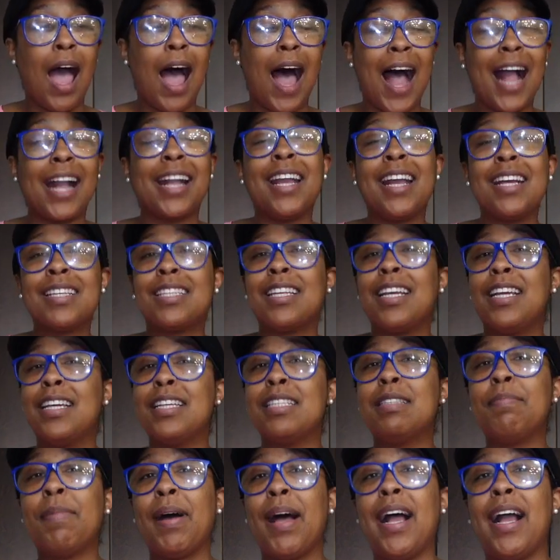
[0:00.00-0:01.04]
I guess in
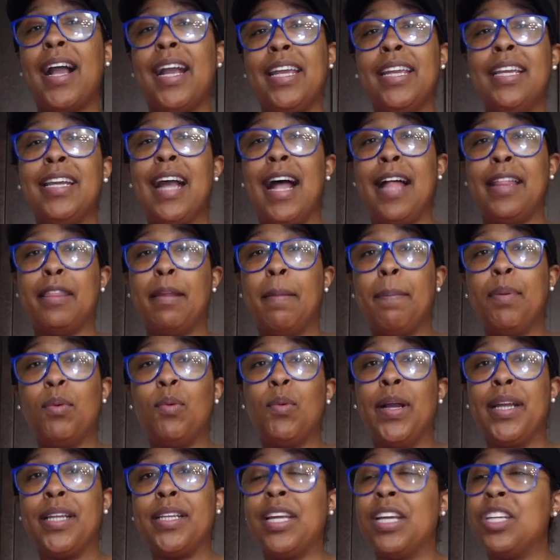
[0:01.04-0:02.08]
his mind, he got the
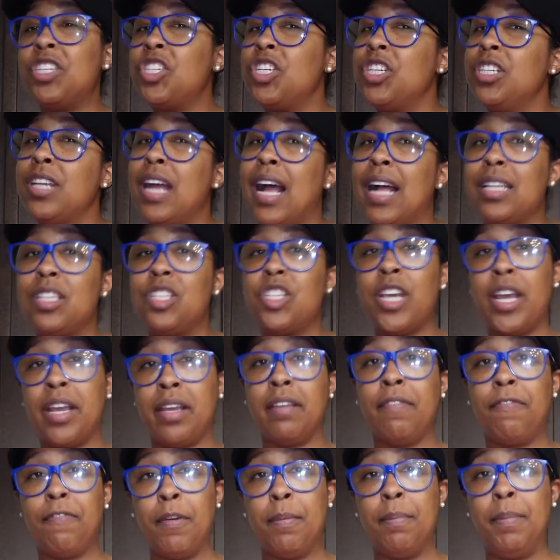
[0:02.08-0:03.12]
point that she not
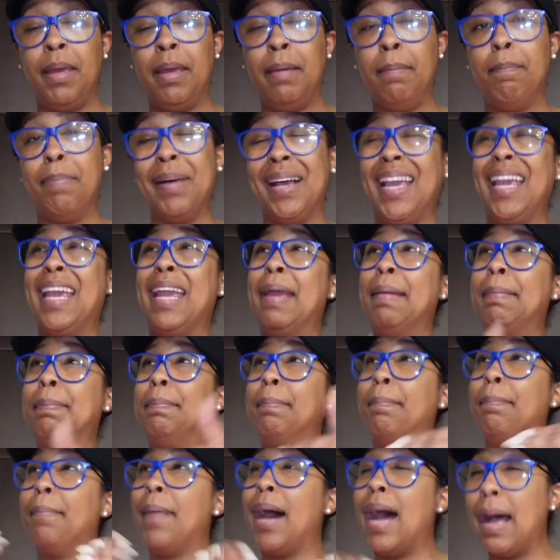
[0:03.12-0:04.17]
checking for me. But
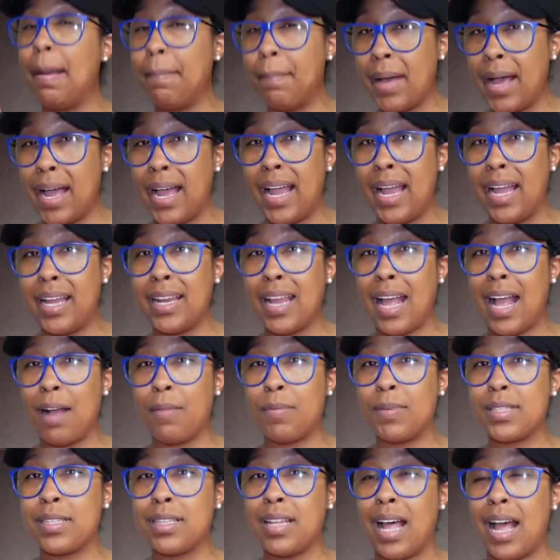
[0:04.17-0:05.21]
in my mind, I
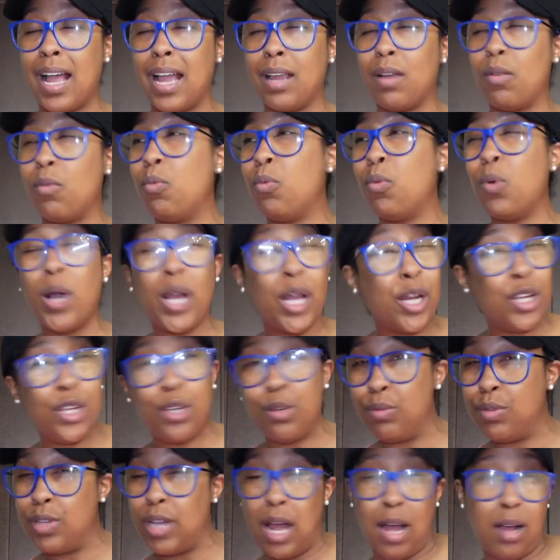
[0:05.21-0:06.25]
was like, what are
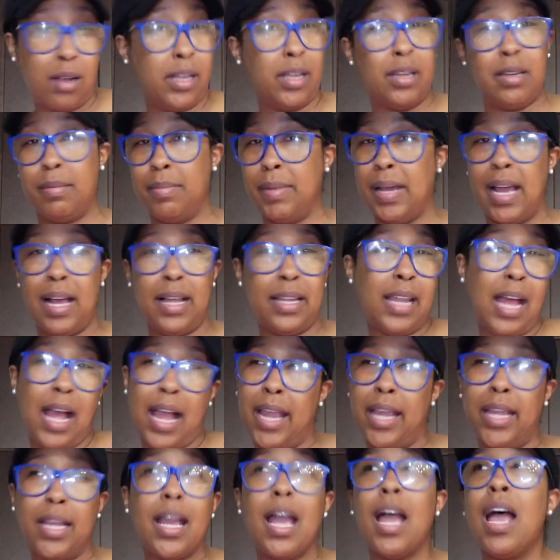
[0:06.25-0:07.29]
you talking about?
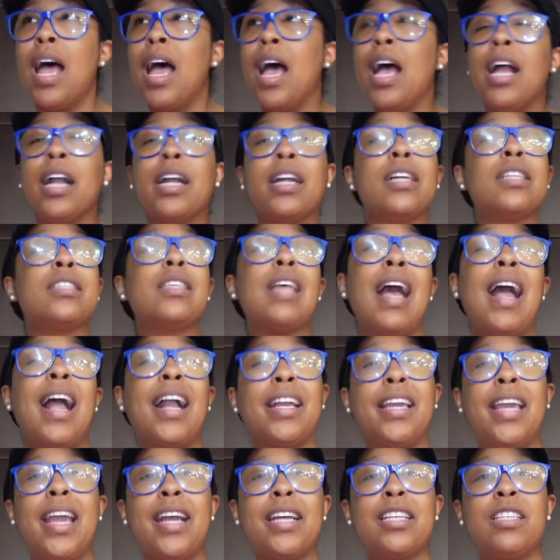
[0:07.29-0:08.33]
Like, because I
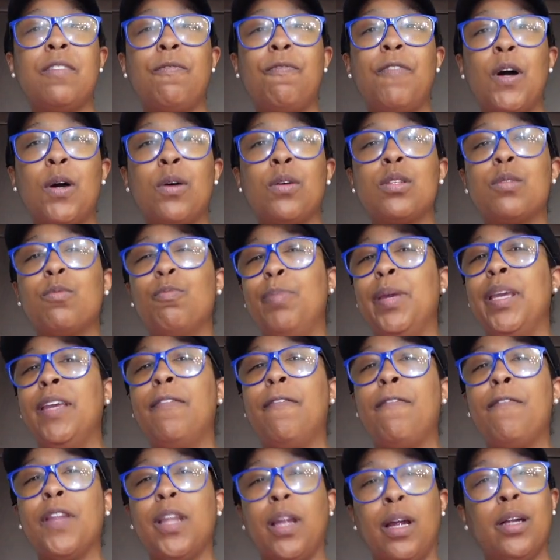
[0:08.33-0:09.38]
guess folks be
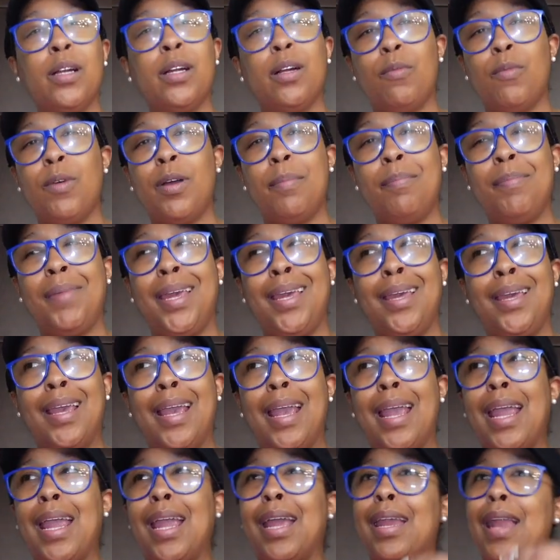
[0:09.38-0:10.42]
flirting with me
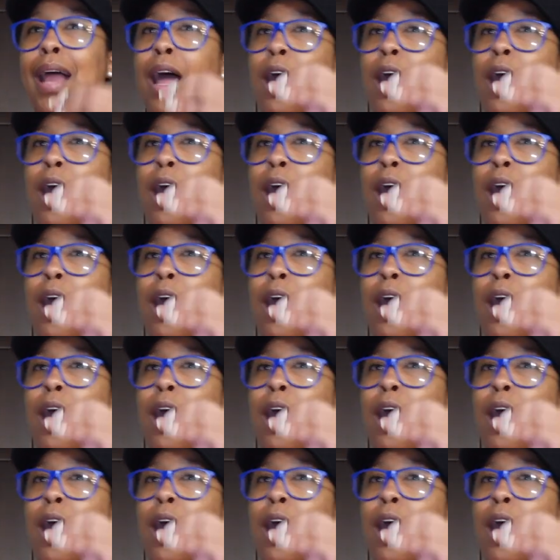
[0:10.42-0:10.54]
and